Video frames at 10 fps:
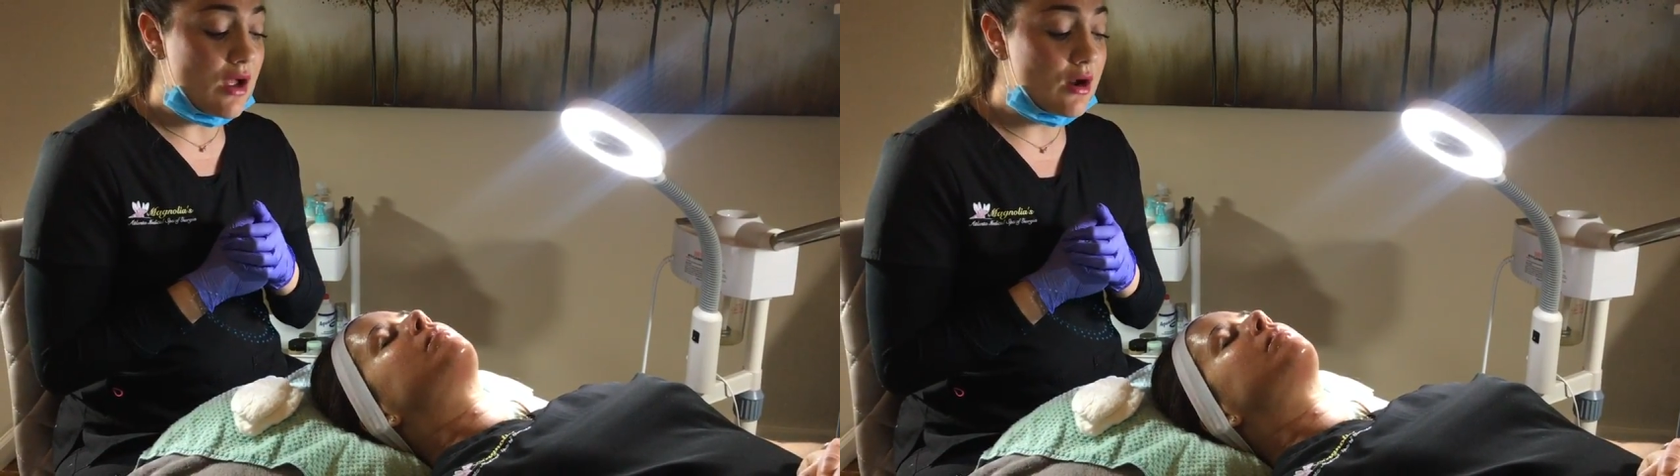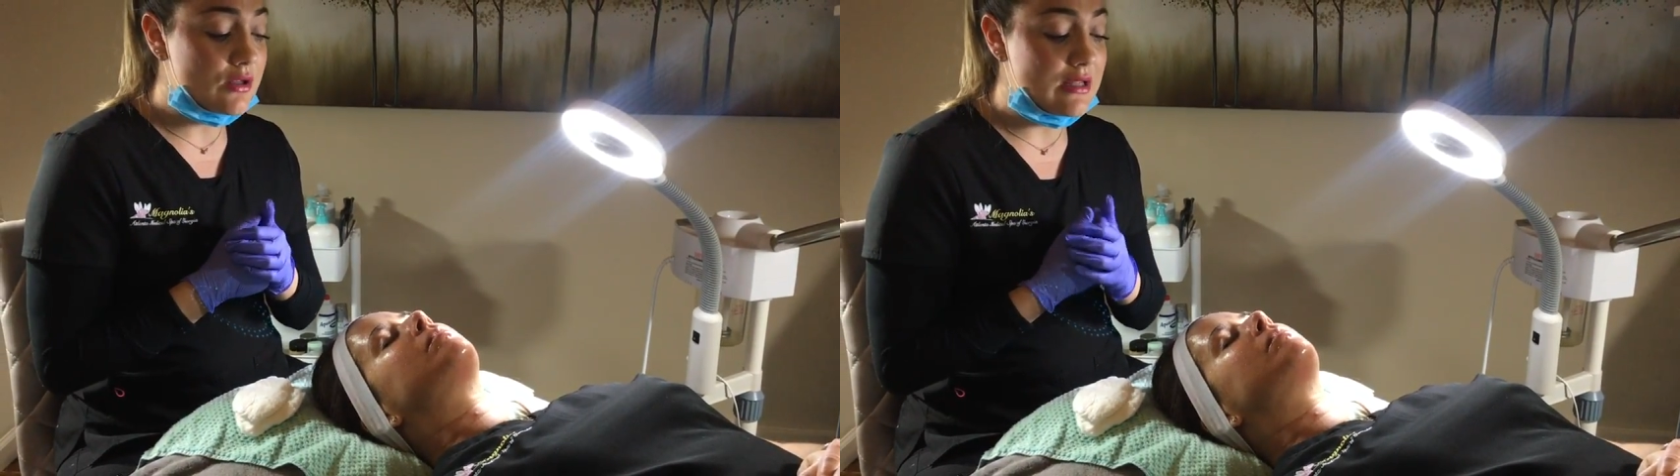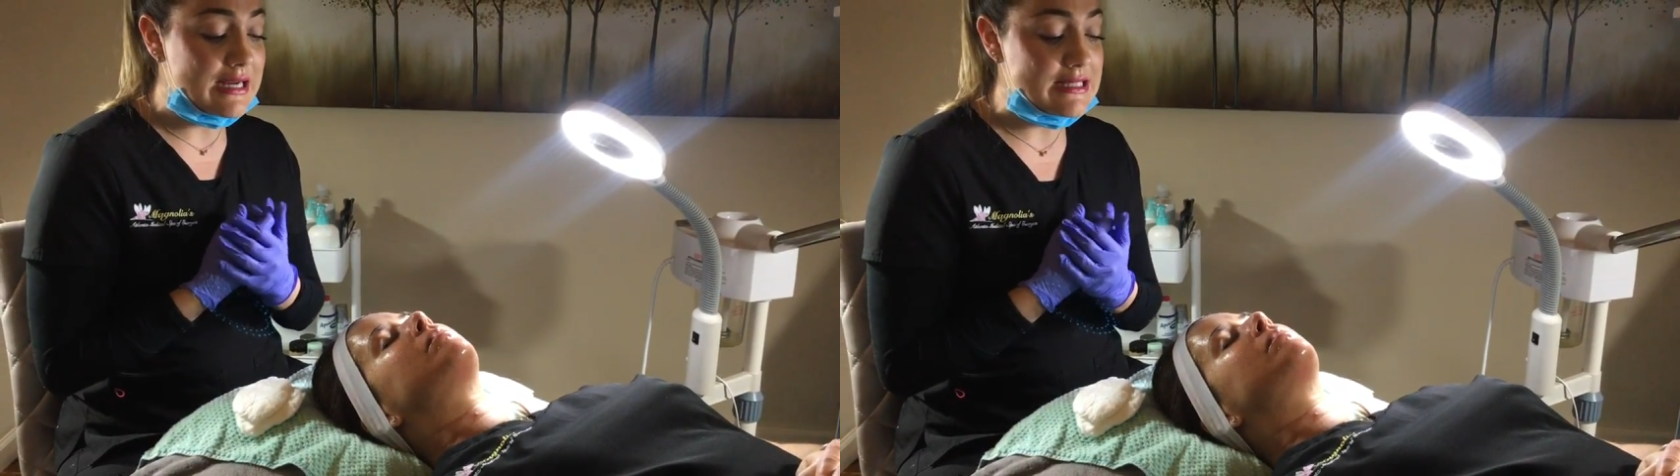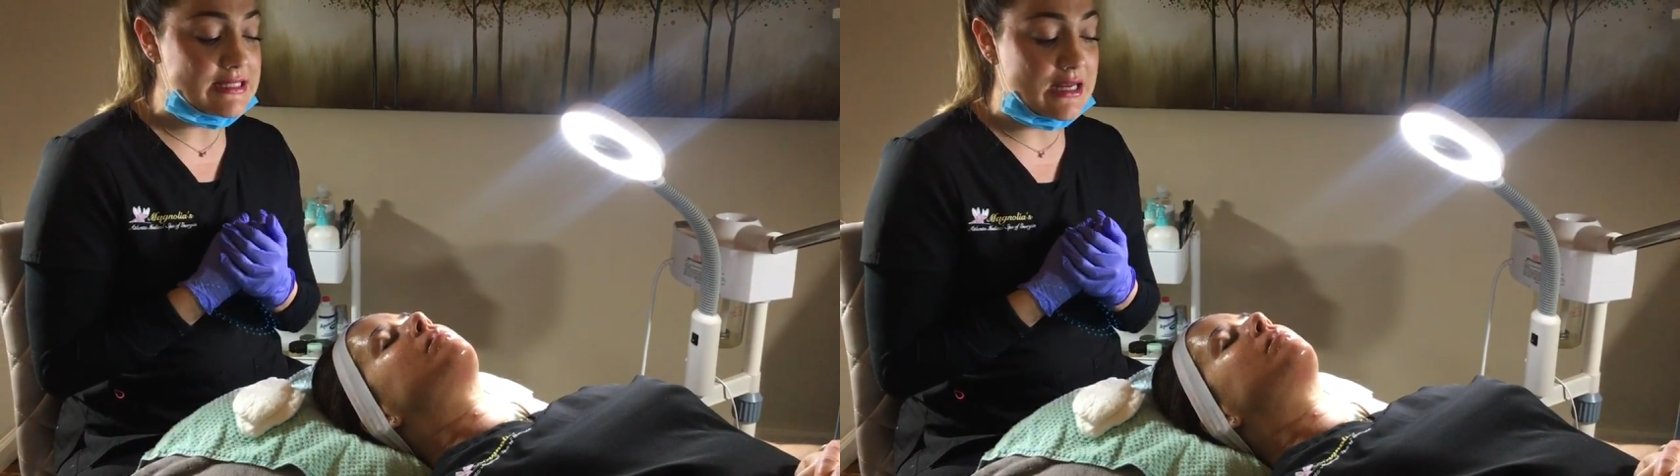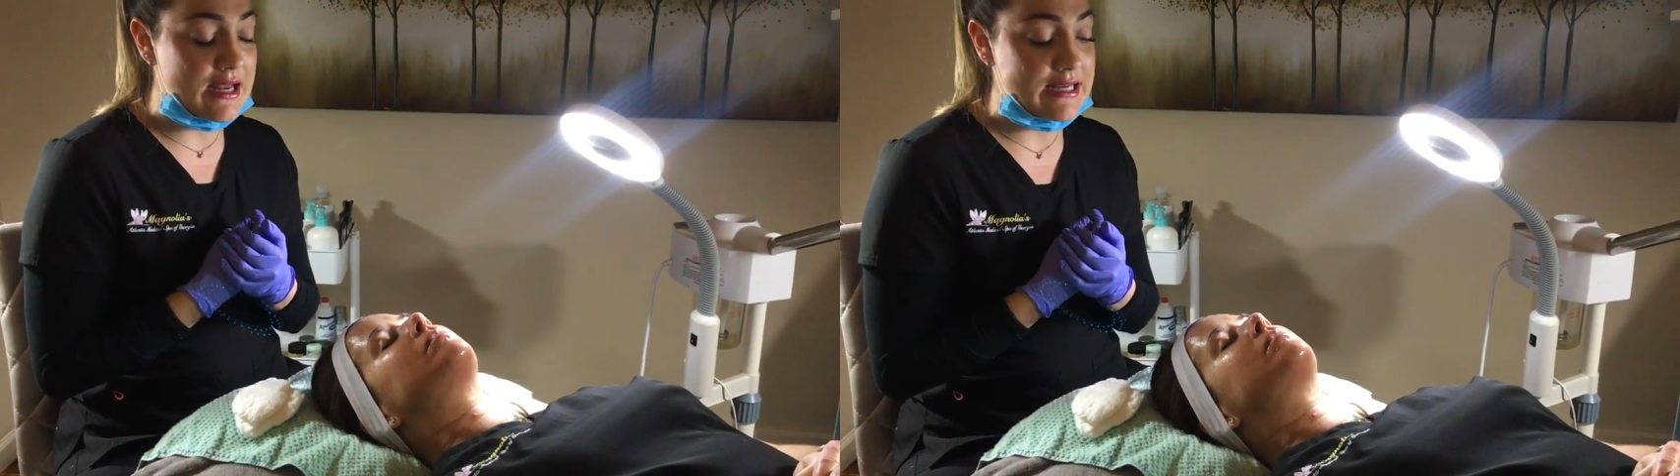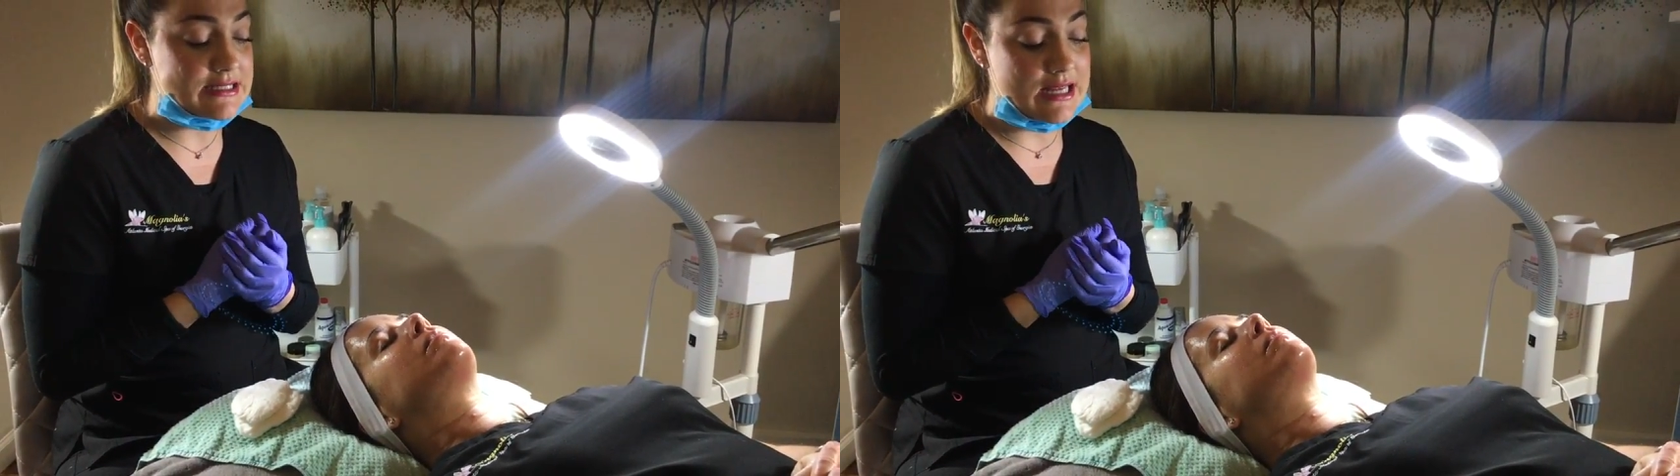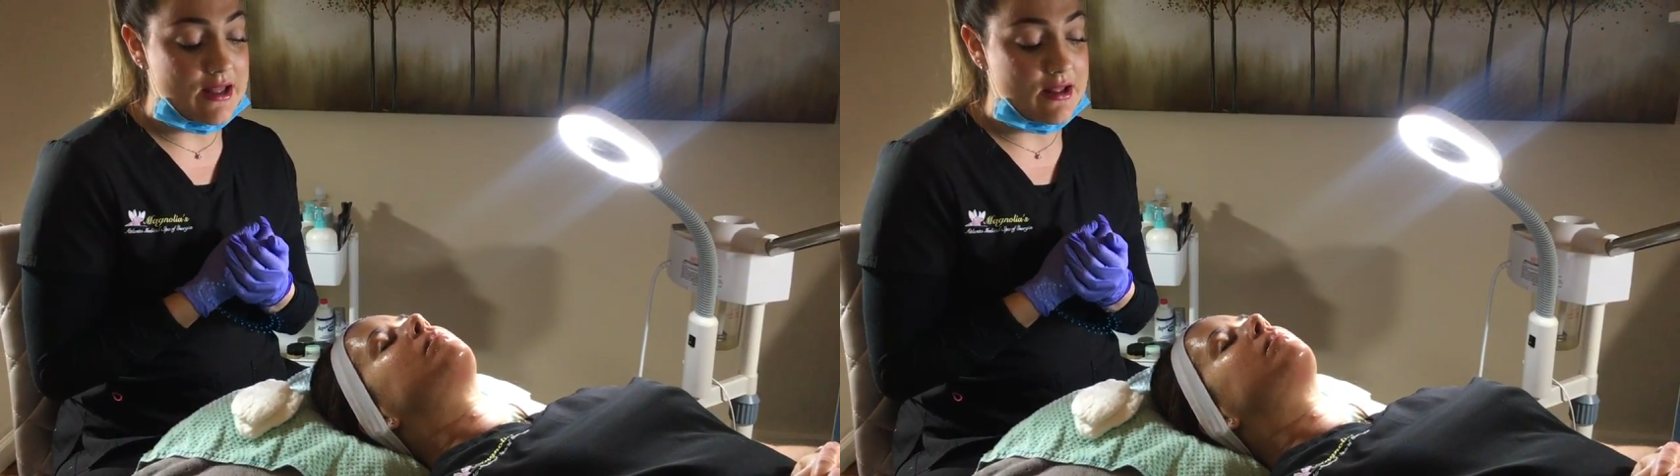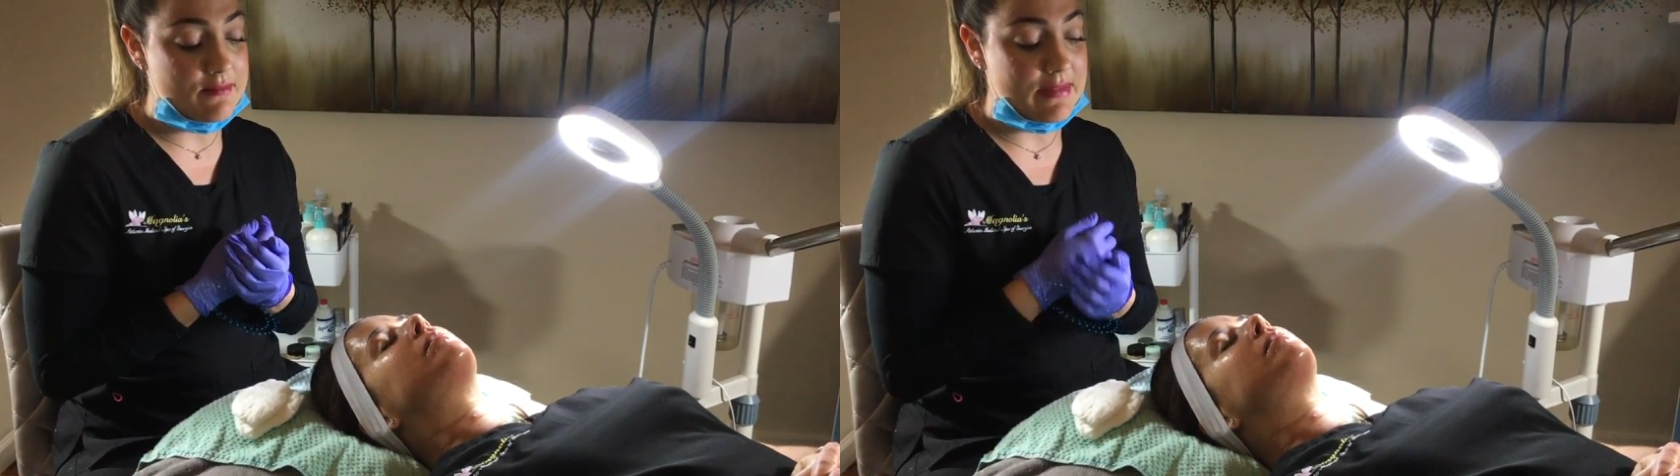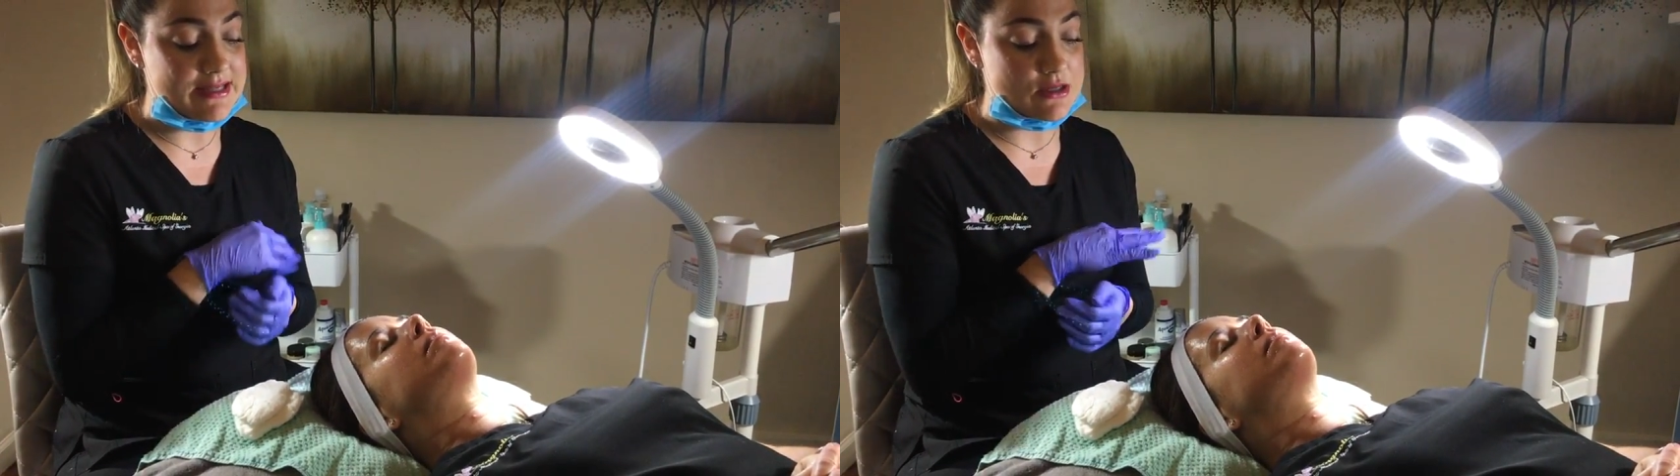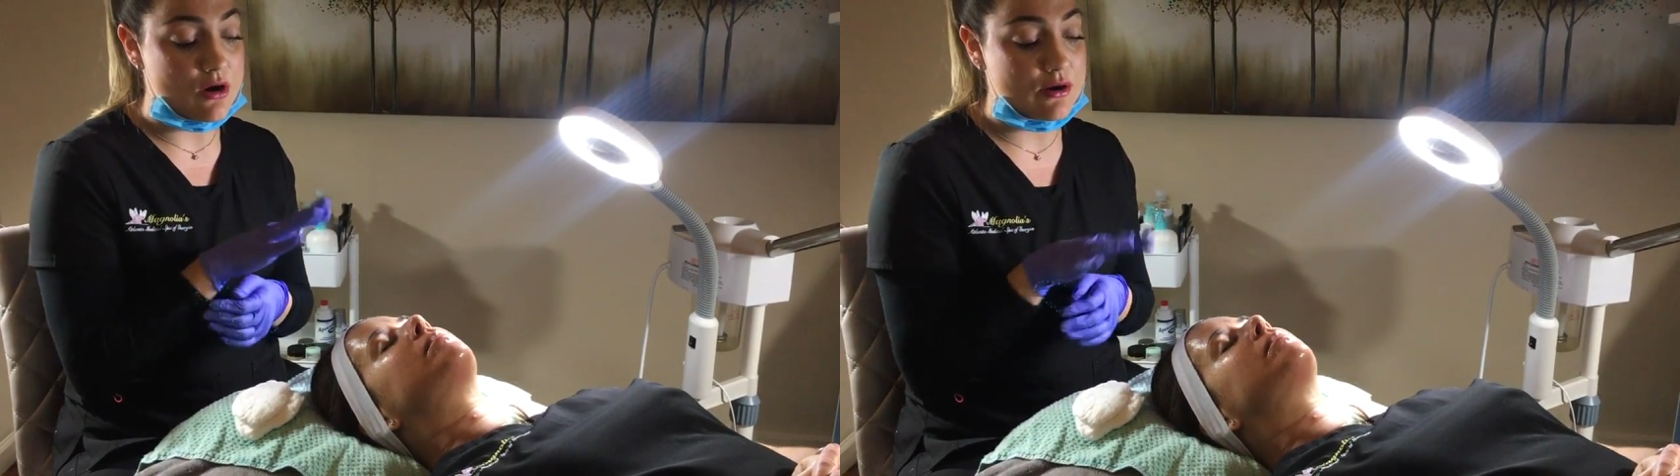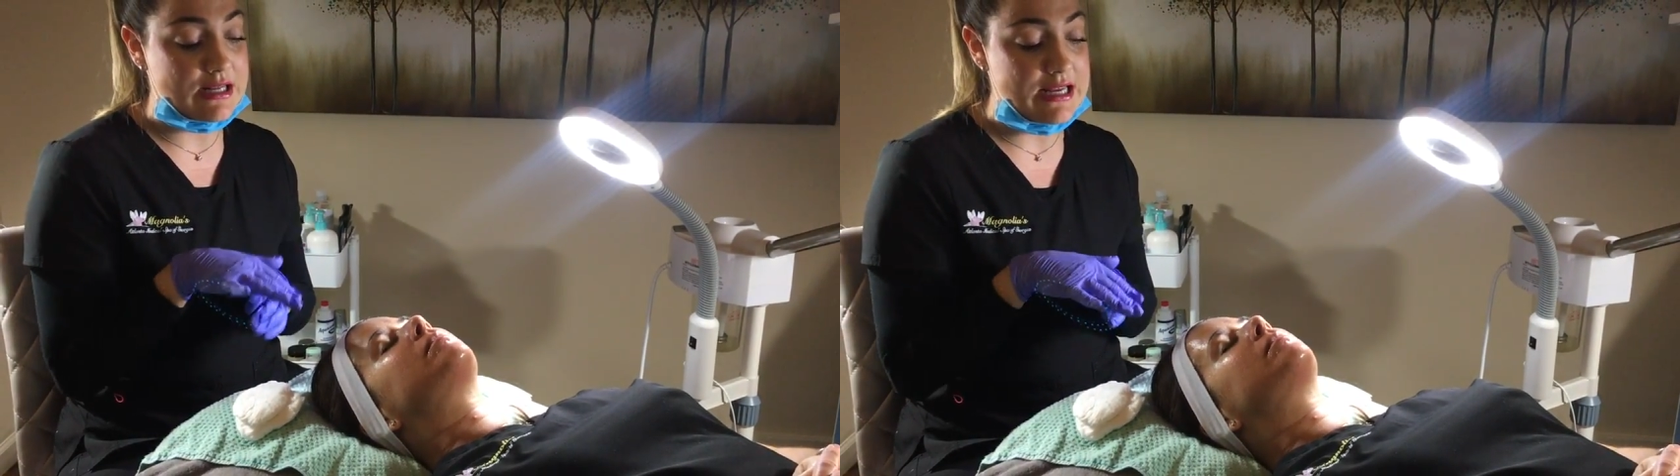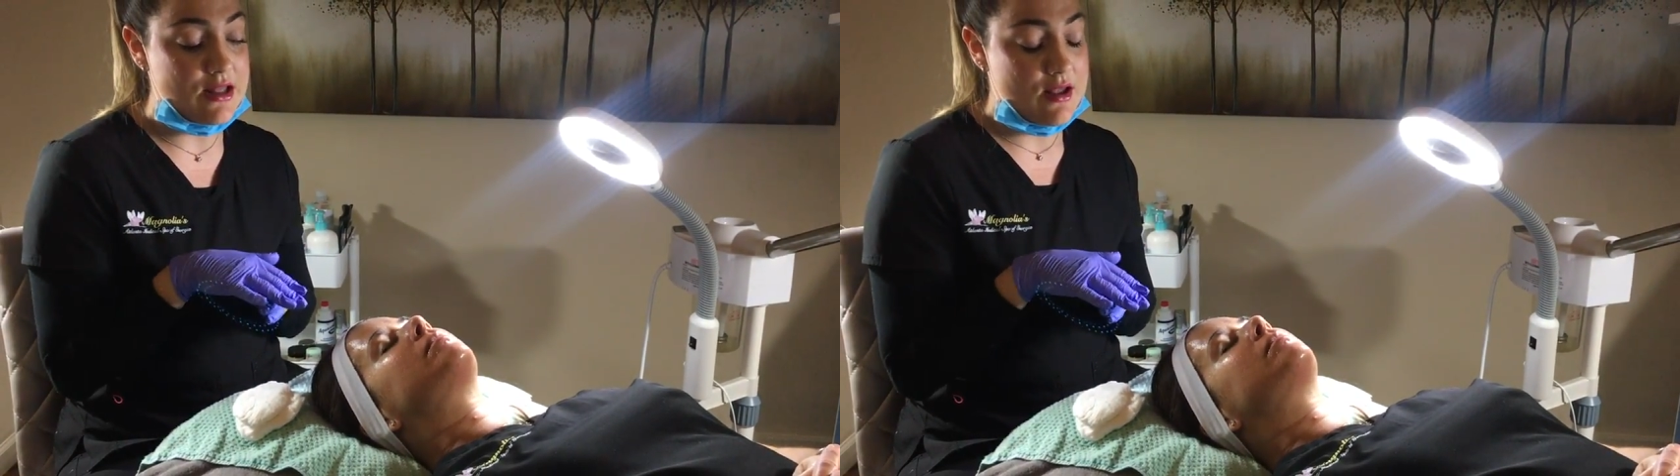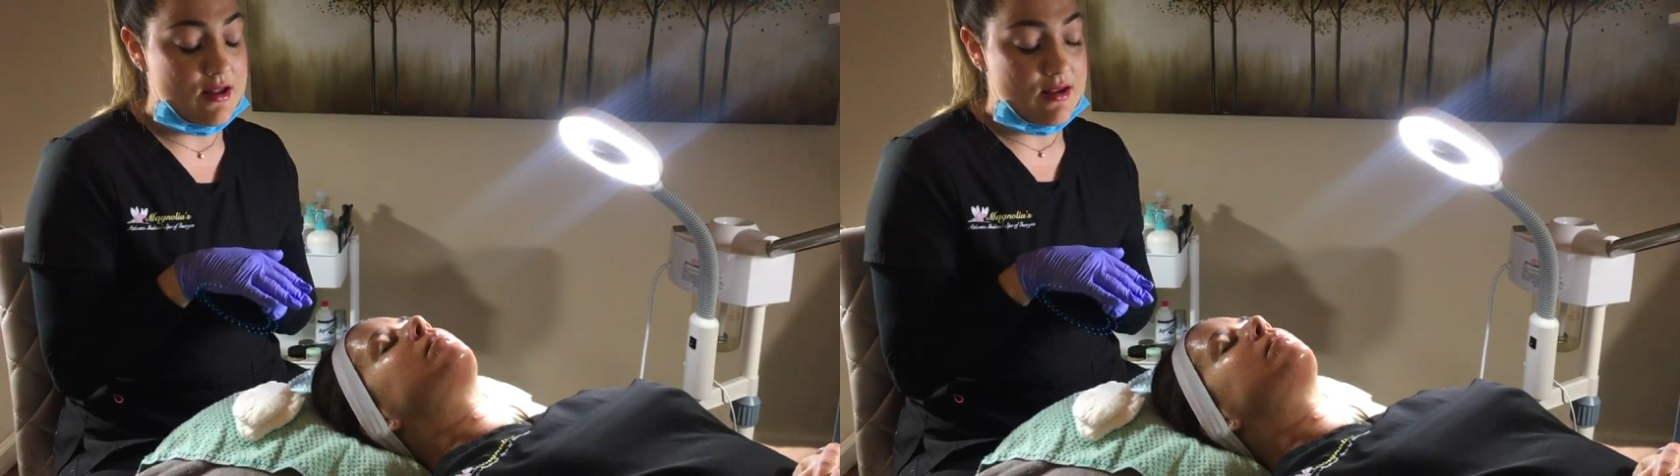Our client tonight has already